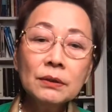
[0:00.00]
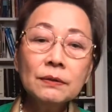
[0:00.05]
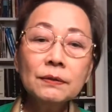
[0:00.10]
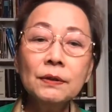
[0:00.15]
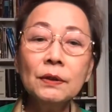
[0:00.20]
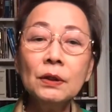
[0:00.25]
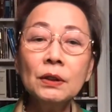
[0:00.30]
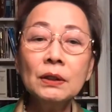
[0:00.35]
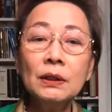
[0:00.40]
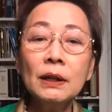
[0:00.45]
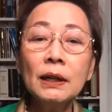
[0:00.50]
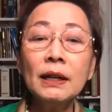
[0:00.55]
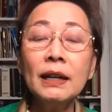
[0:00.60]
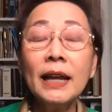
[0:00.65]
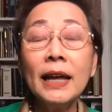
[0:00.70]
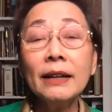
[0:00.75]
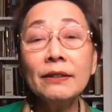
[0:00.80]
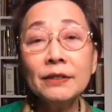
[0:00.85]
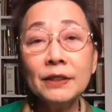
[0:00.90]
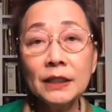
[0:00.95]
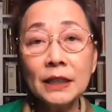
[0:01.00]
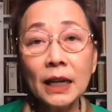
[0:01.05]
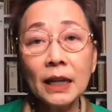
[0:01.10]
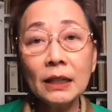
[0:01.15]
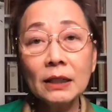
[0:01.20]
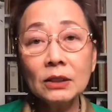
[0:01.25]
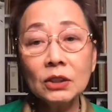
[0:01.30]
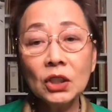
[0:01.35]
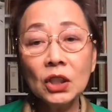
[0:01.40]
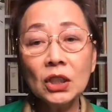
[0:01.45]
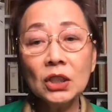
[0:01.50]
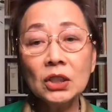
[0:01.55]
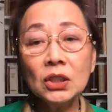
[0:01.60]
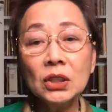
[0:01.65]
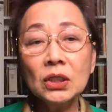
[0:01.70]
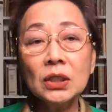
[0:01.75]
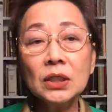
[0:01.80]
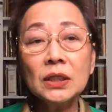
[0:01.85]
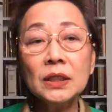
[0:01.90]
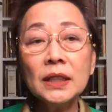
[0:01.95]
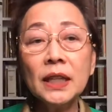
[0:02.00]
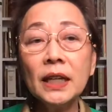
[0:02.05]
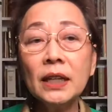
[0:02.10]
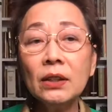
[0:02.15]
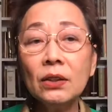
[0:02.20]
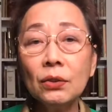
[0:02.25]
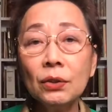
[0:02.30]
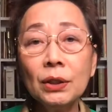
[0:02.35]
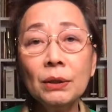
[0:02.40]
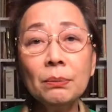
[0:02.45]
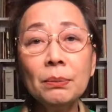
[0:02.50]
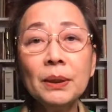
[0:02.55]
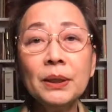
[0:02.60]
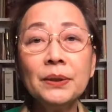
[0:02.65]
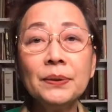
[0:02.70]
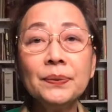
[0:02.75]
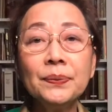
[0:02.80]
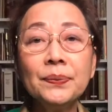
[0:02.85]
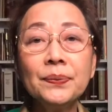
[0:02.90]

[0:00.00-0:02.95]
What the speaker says: for lifestyle changes and treatment.